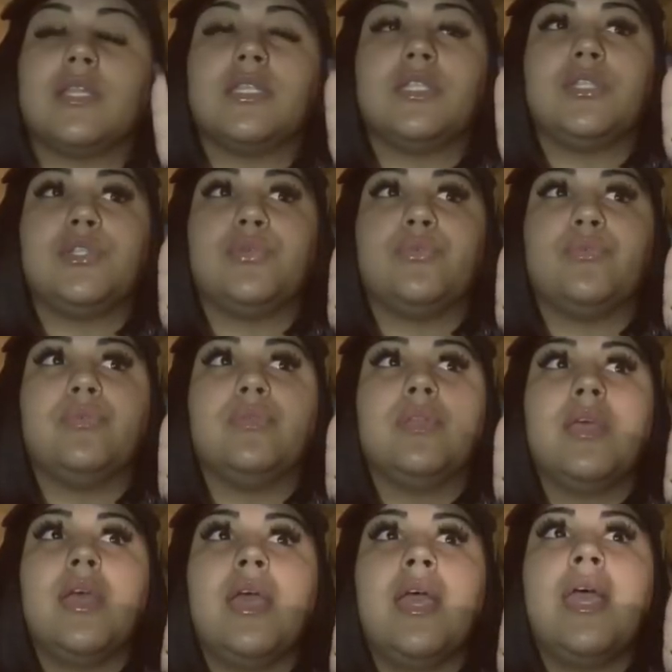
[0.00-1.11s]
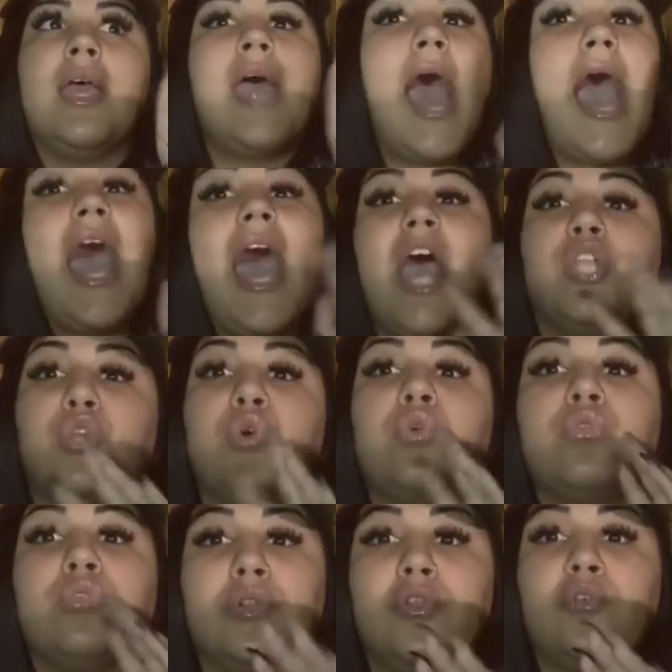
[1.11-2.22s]
to this dude, I had
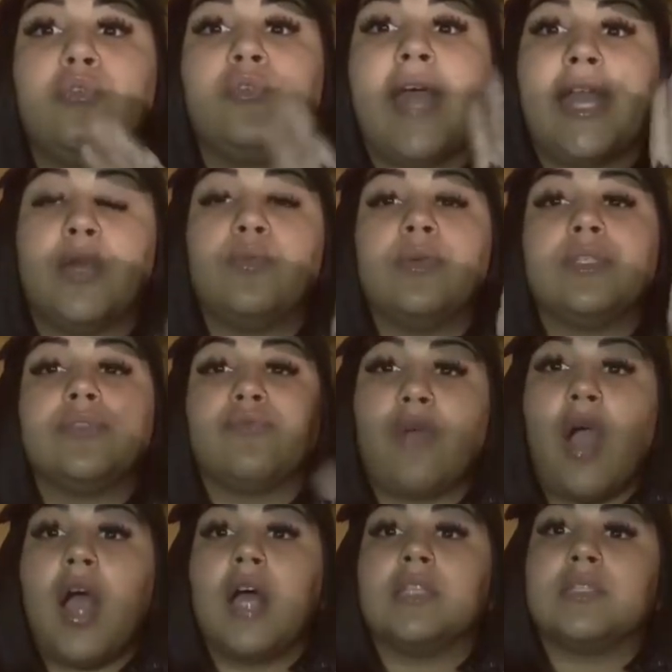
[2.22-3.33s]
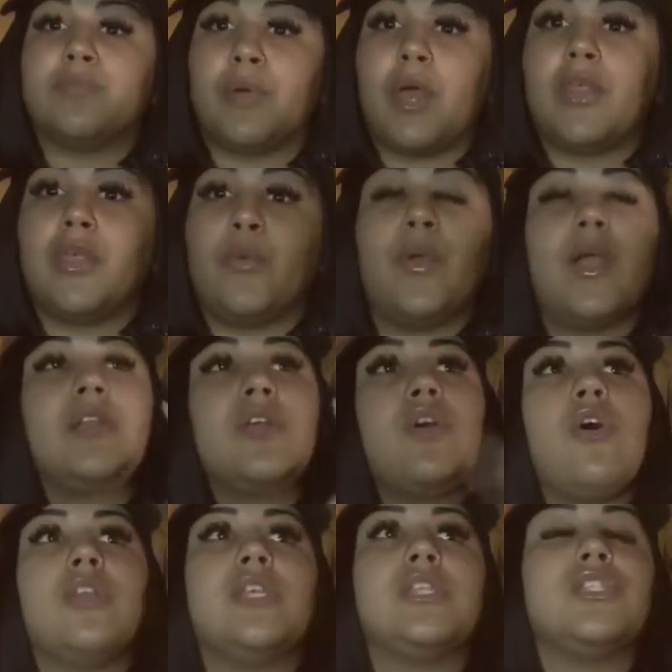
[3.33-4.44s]
no clue that it was Ron's brother. We're gonna
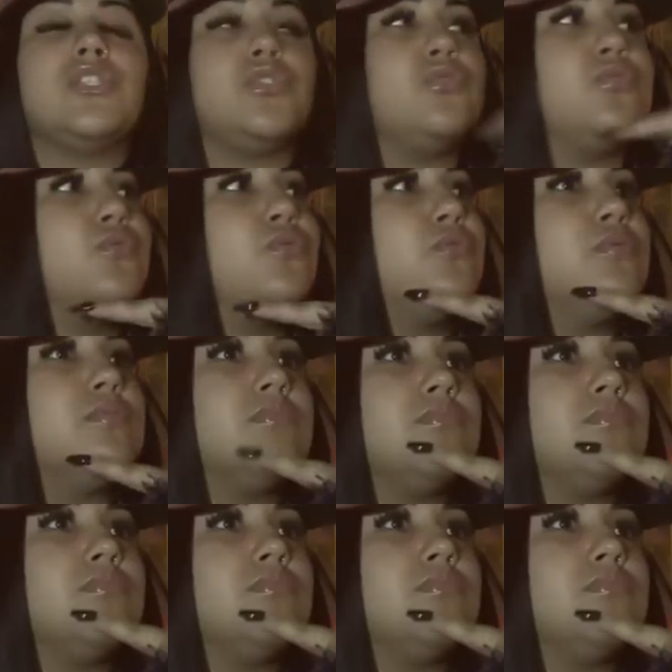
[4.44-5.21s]
call this dude,